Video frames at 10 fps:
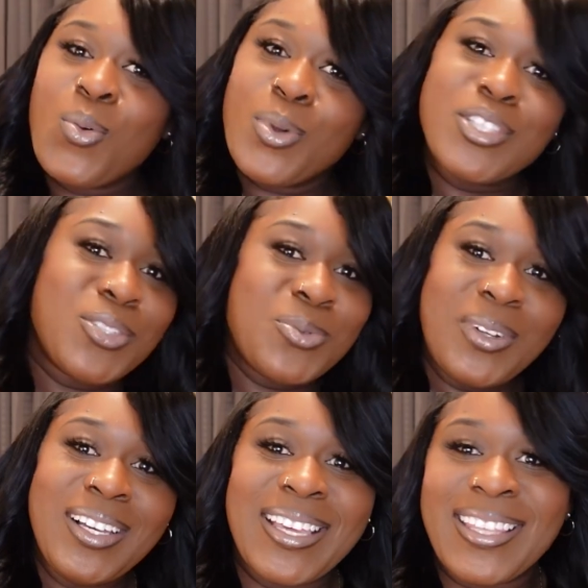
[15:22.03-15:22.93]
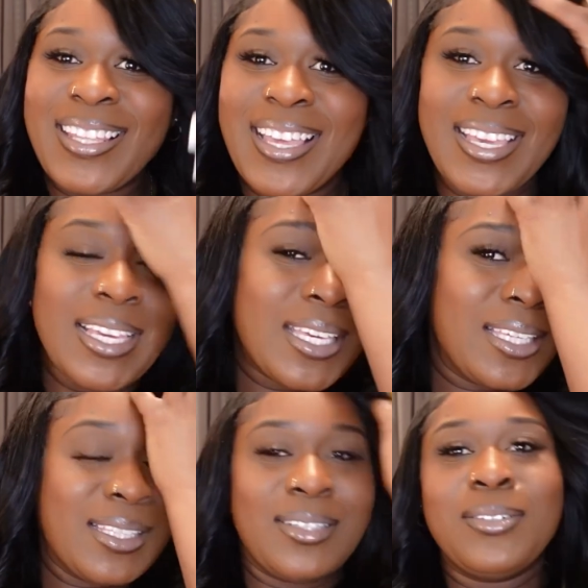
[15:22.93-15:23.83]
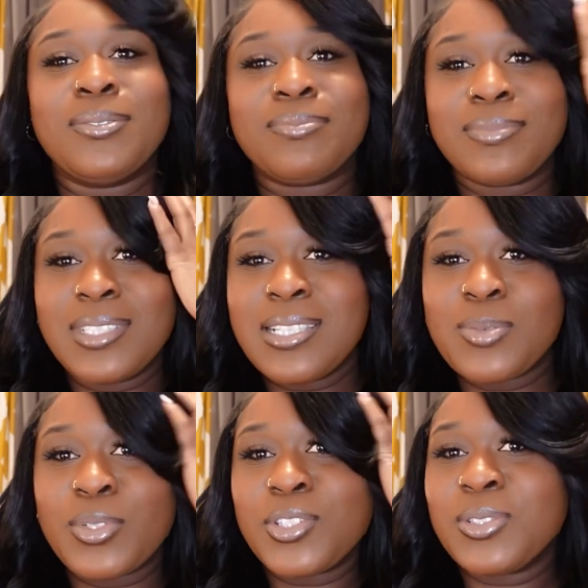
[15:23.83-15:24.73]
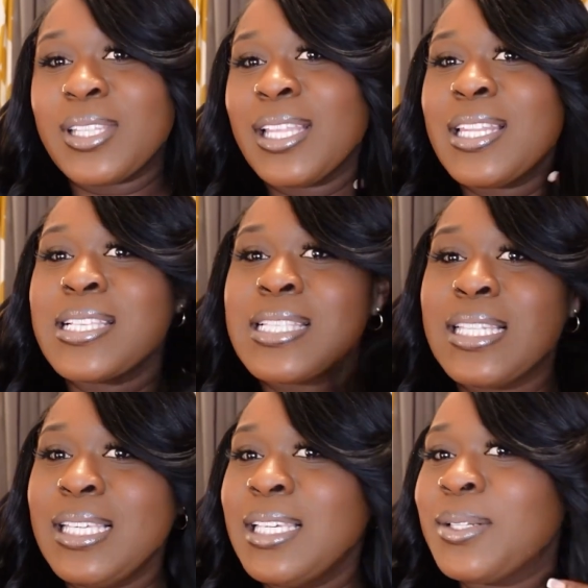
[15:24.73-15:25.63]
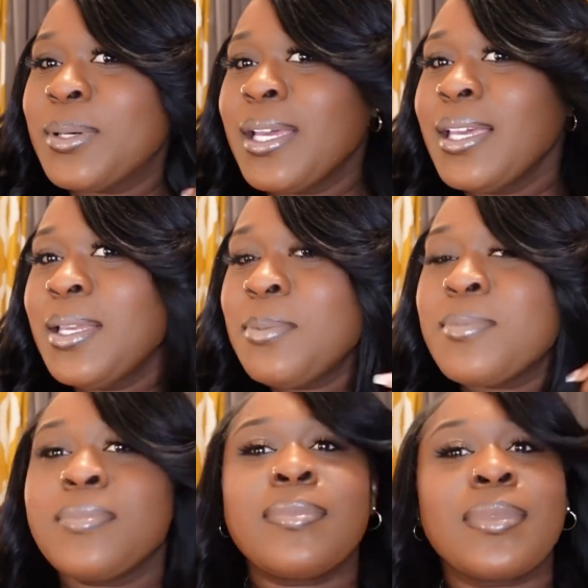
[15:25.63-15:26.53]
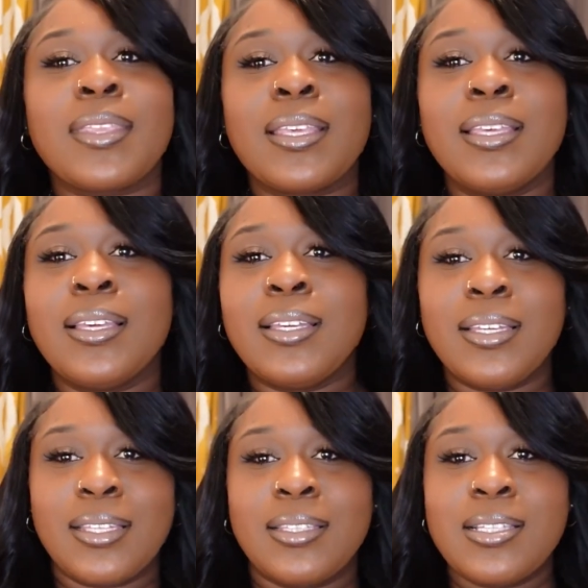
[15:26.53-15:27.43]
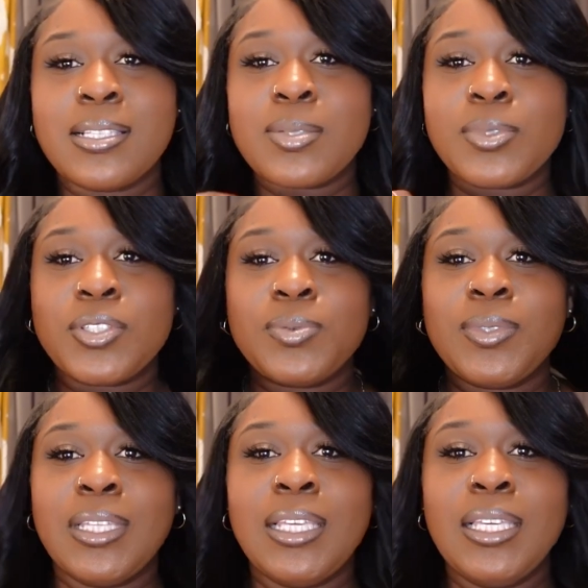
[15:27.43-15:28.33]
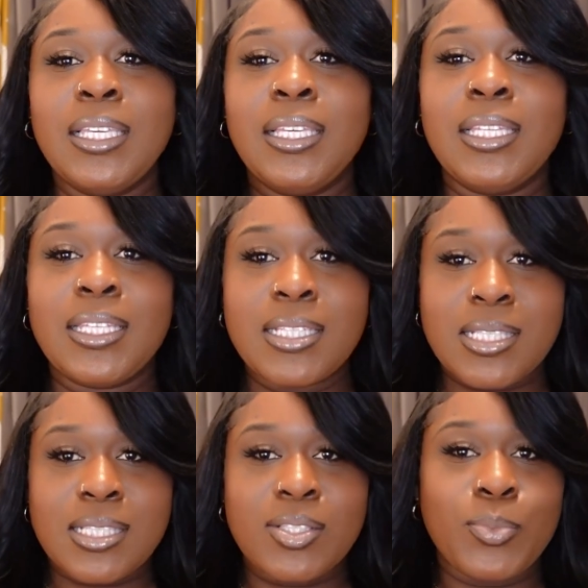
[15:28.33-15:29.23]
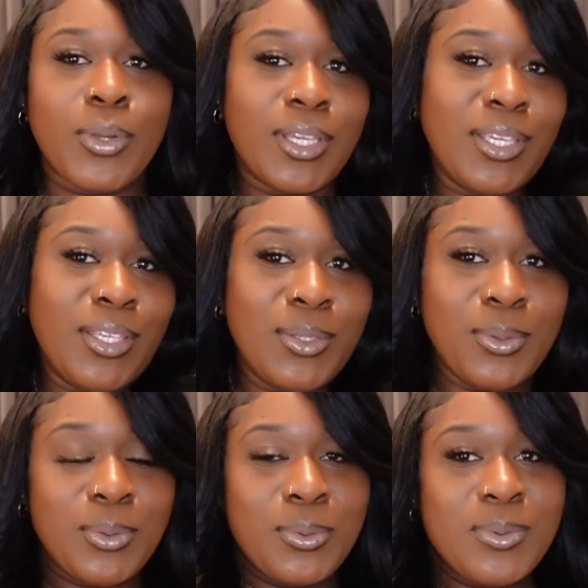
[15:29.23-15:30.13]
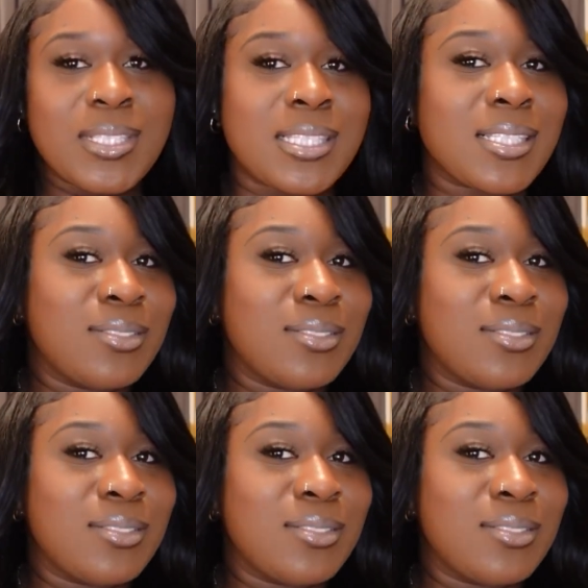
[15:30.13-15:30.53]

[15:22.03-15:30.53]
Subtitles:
what you want. Like, this is what you ladies need, okay? This is what you need. This is super cute.